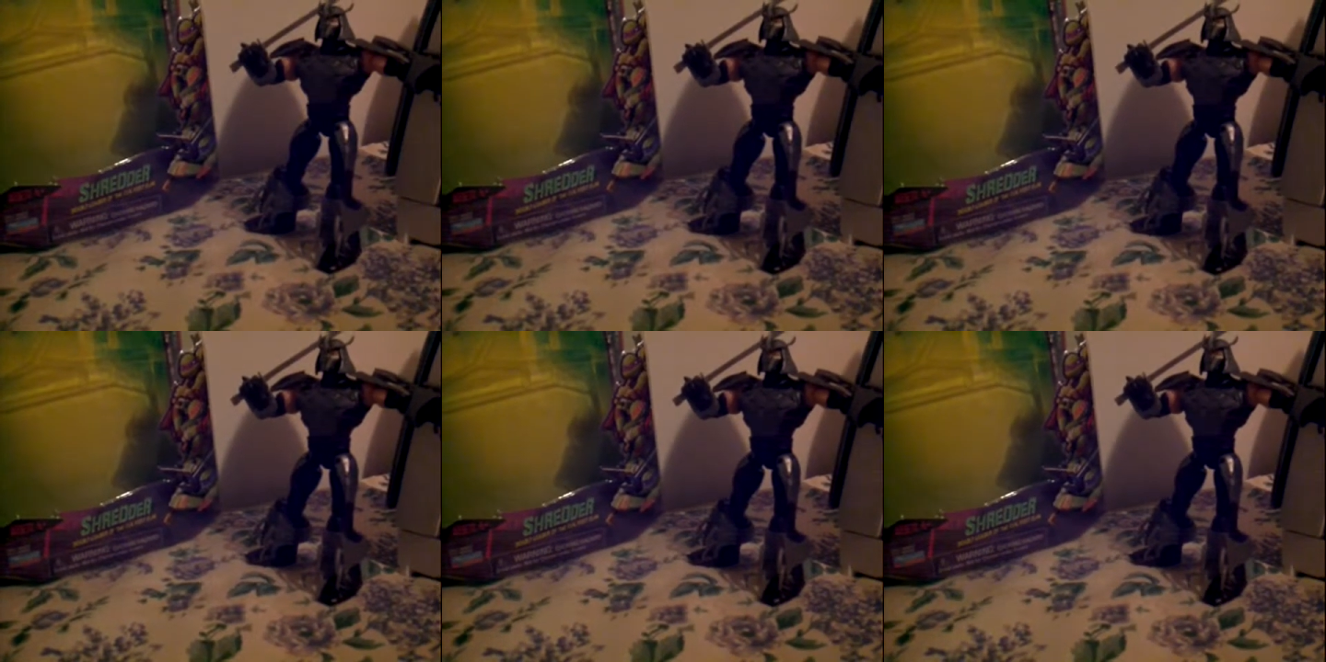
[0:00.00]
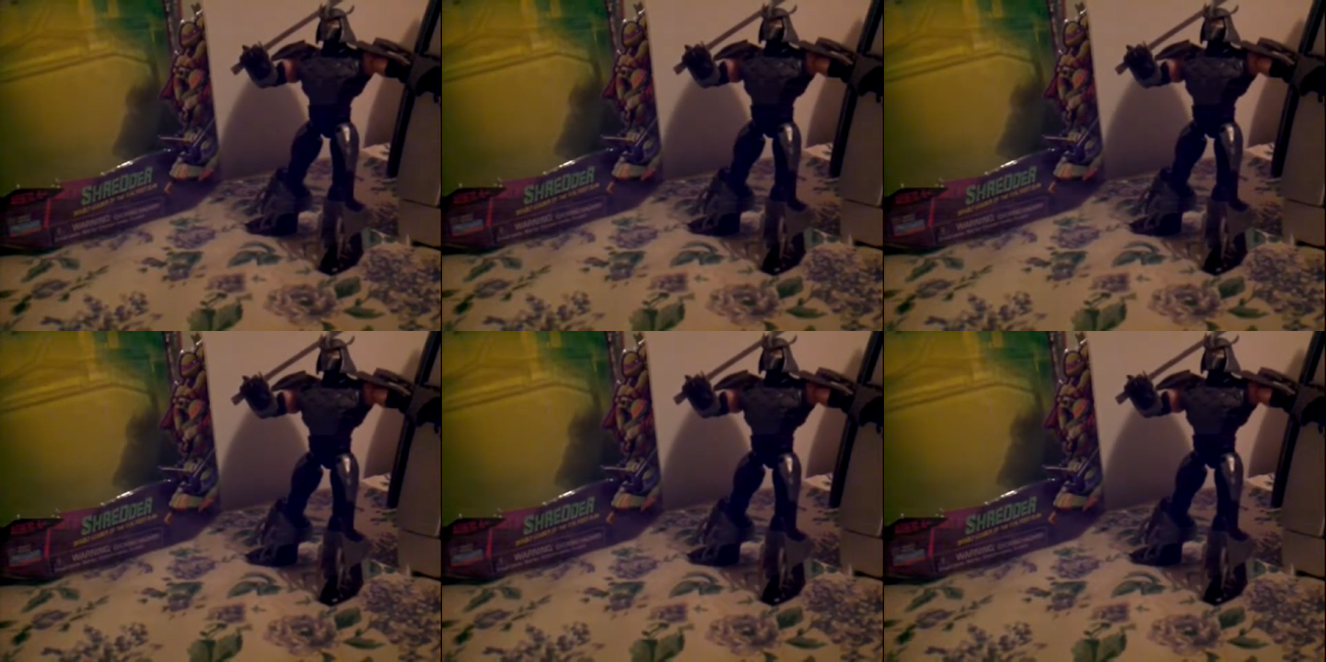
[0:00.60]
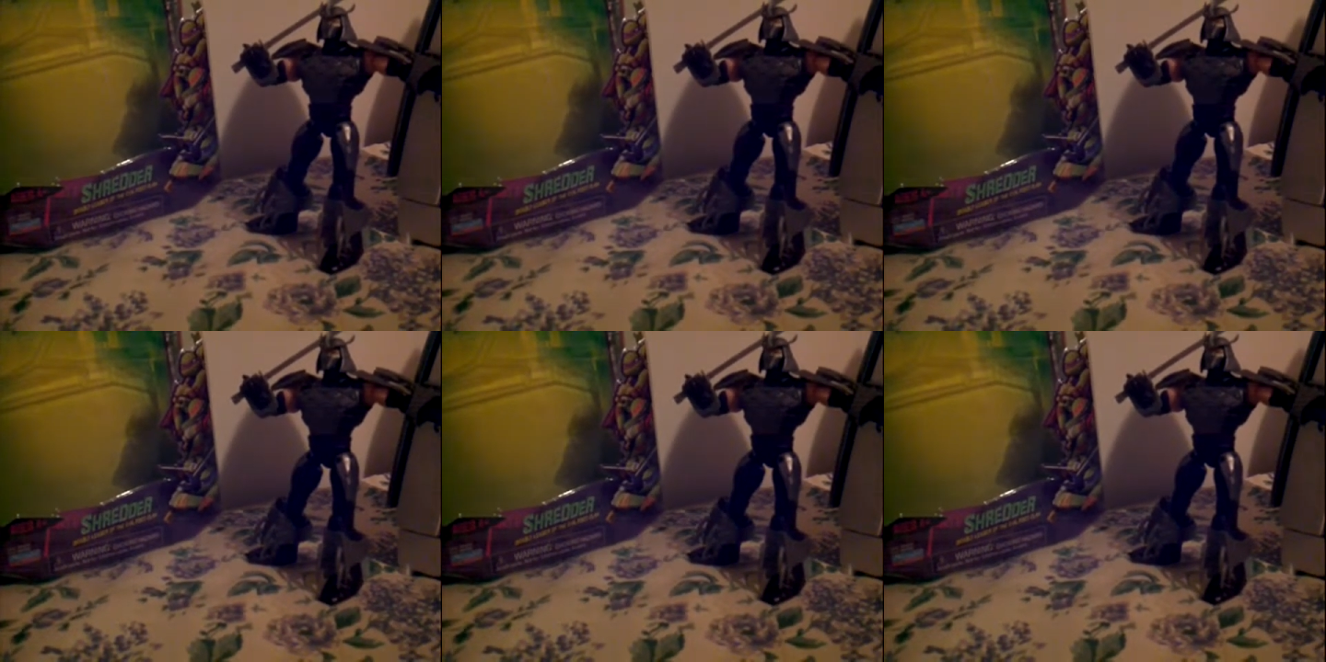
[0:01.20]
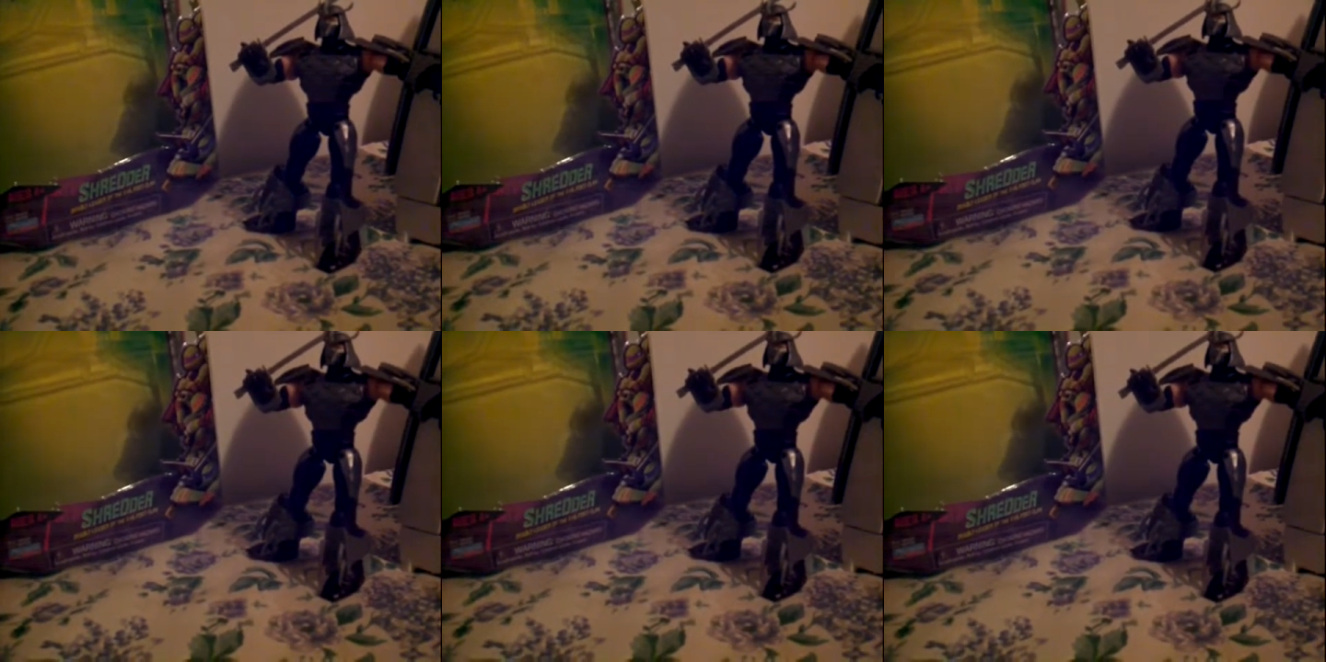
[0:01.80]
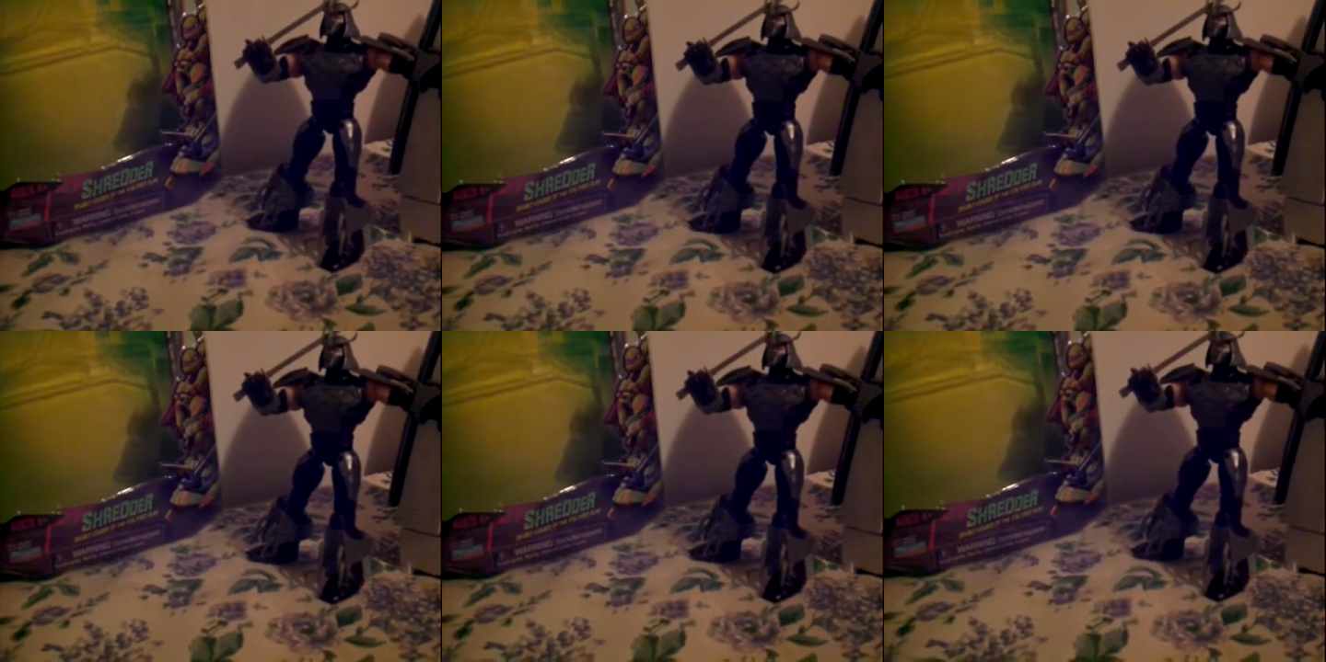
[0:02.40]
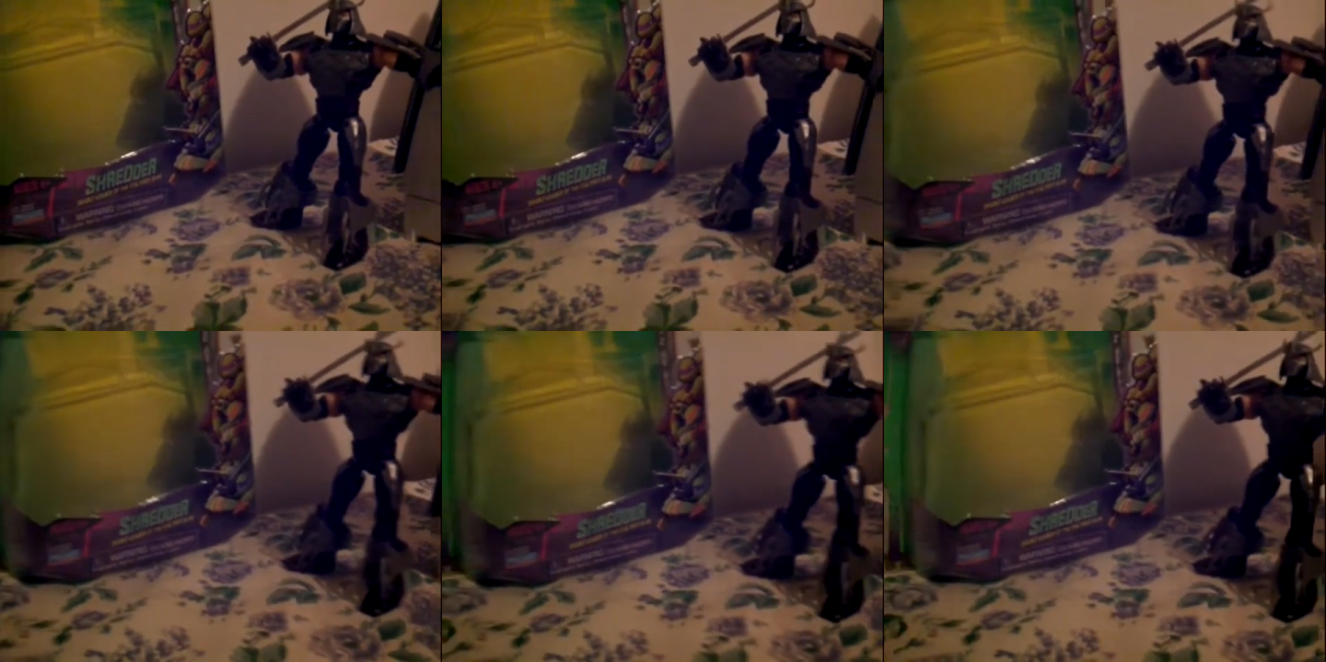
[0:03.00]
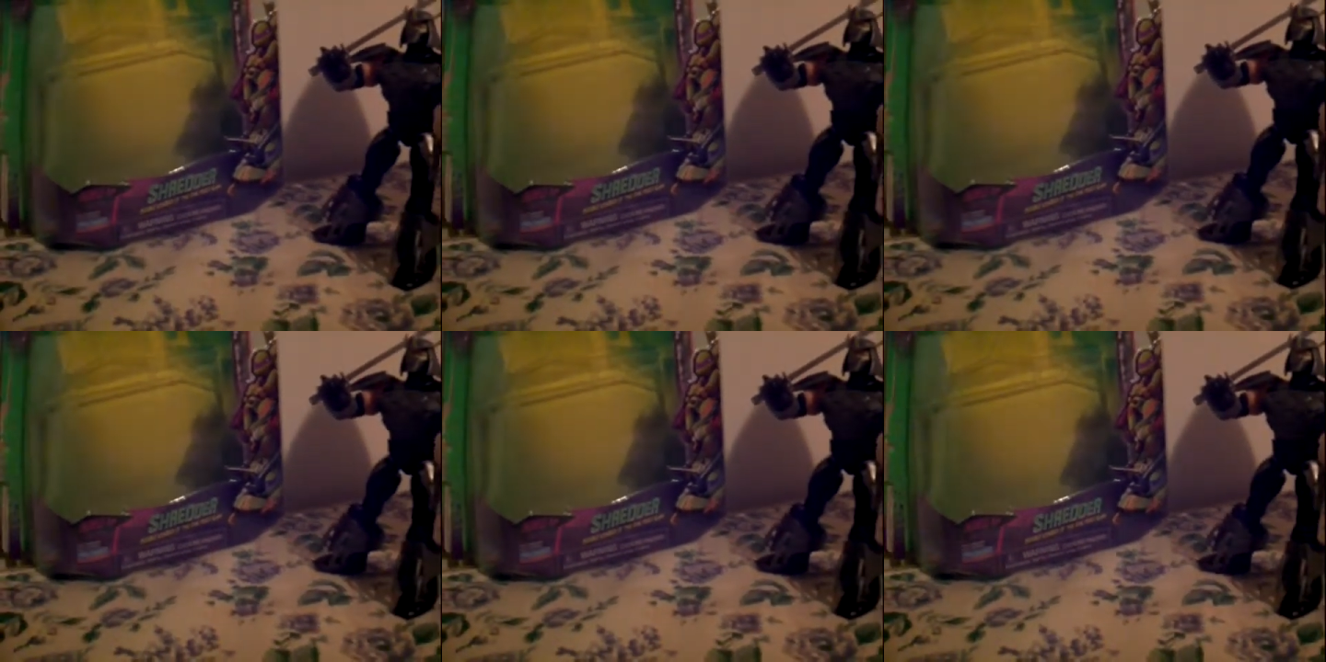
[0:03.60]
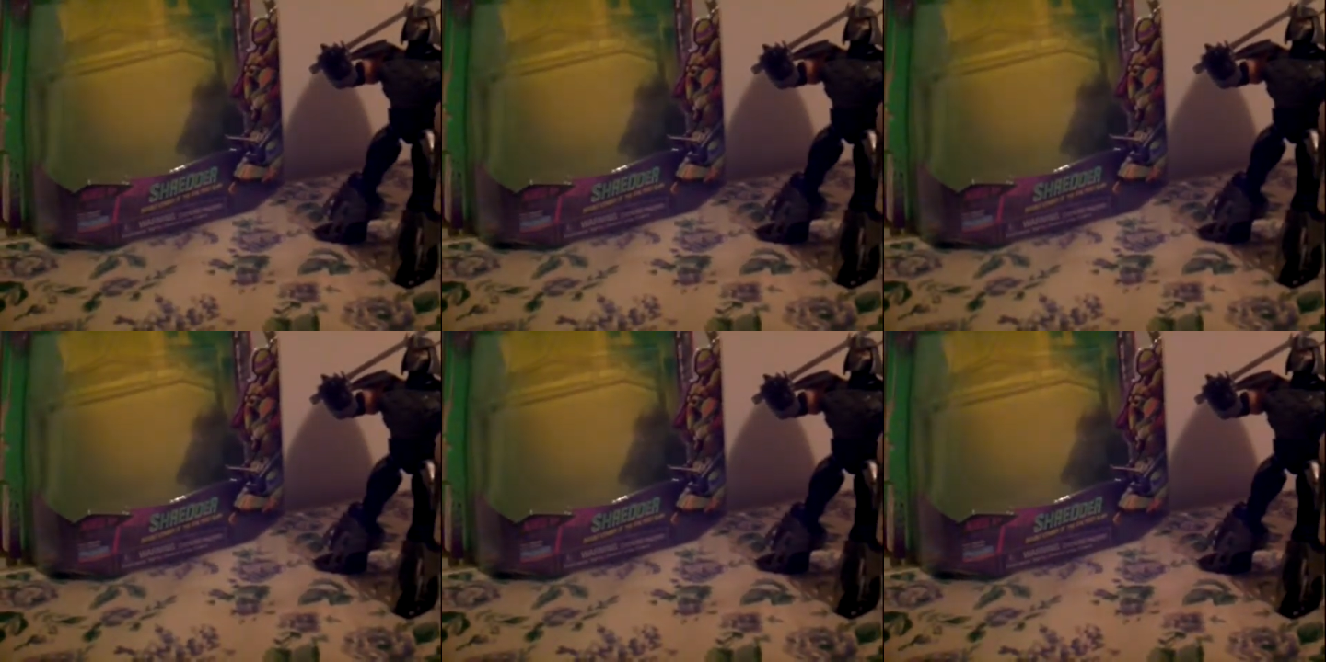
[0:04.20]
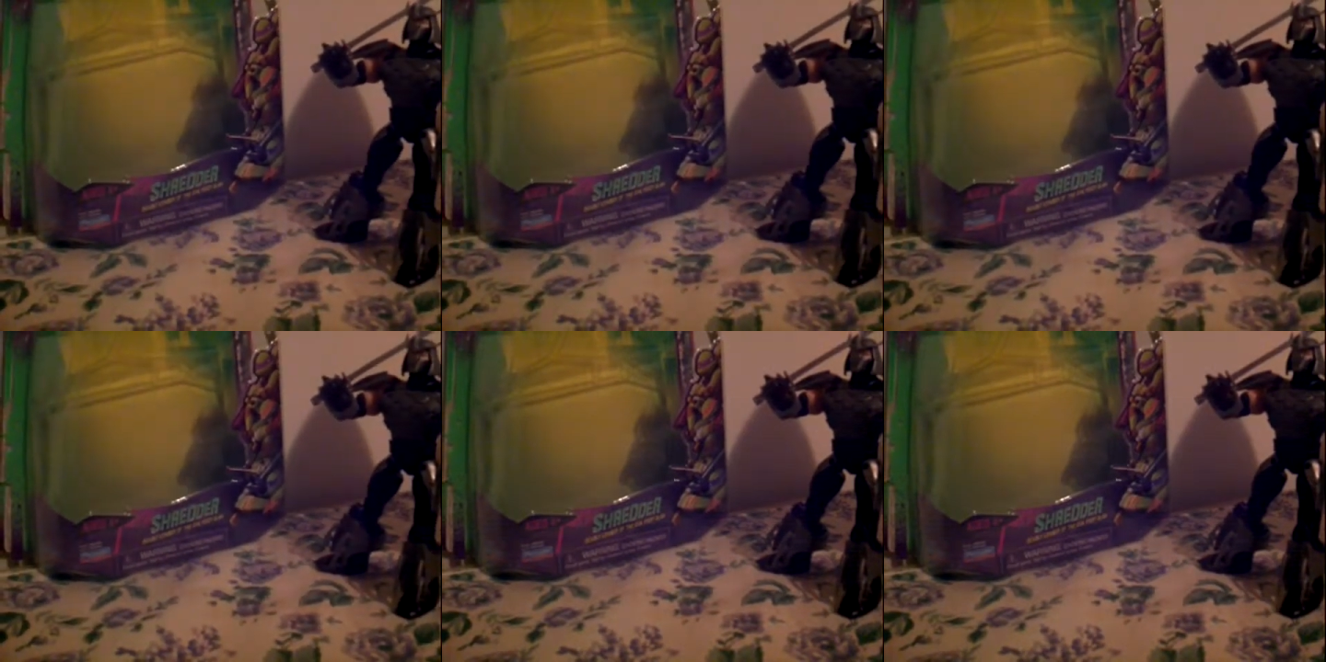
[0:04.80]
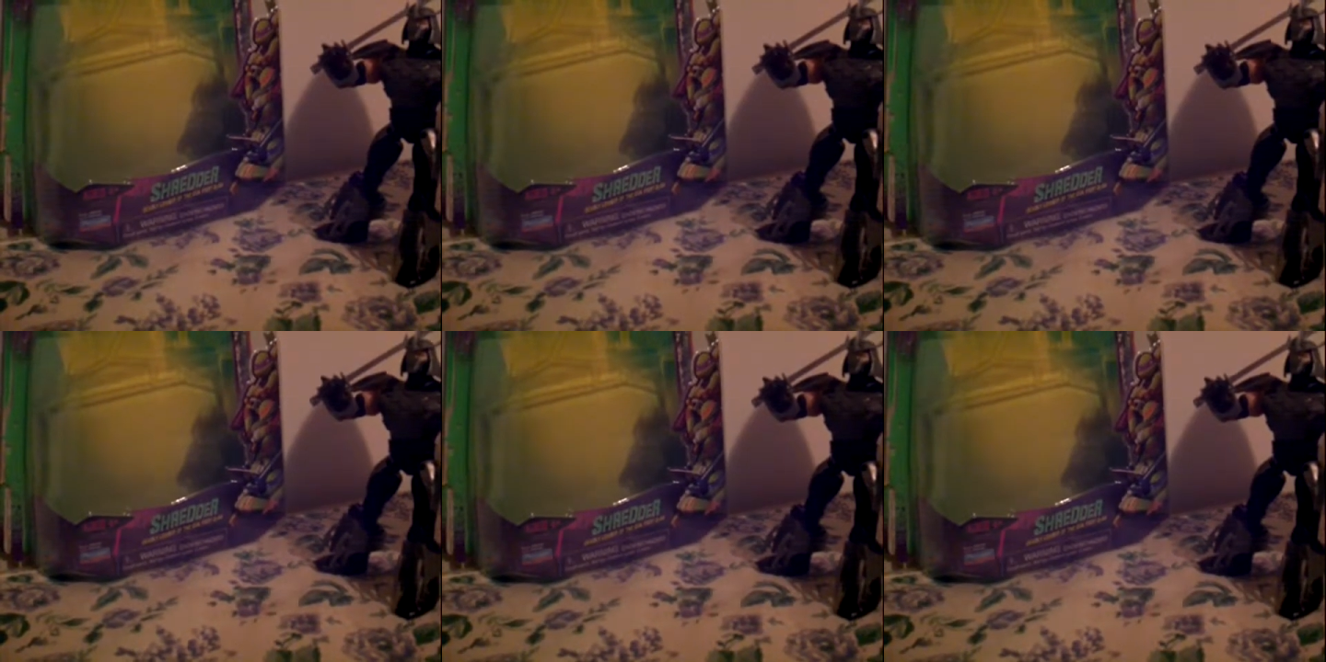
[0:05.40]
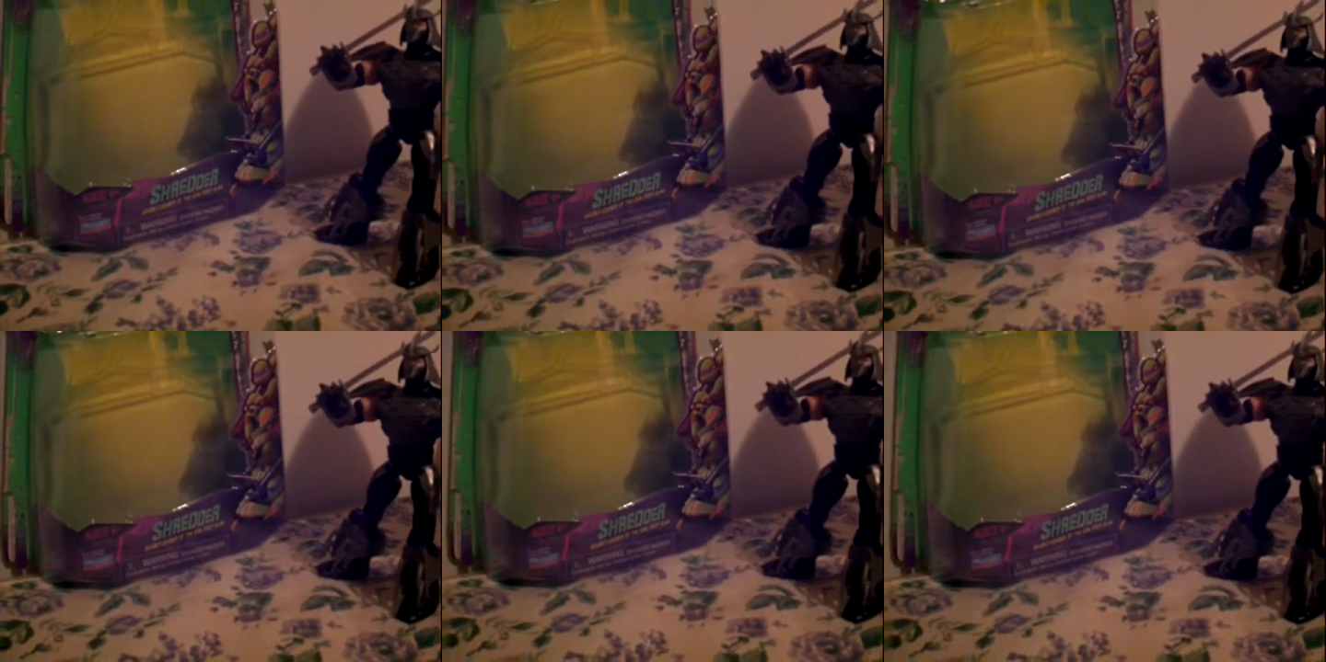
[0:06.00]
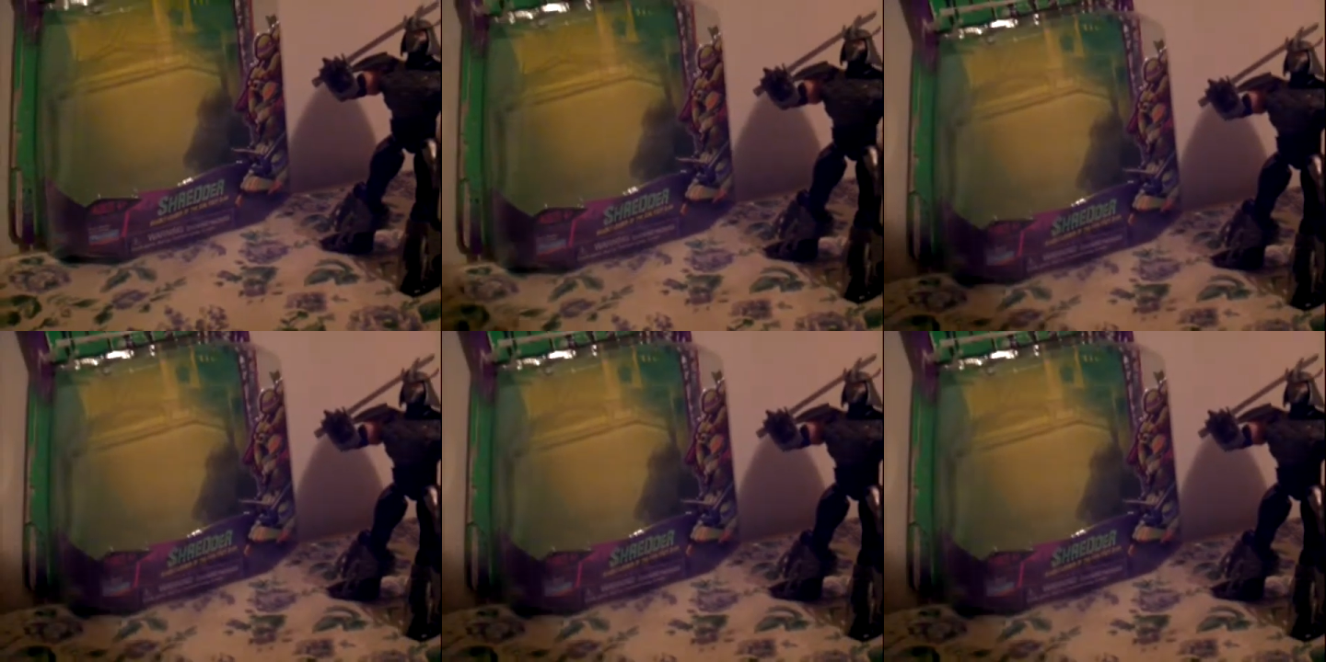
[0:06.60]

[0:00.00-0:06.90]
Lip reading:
(no speaker visible)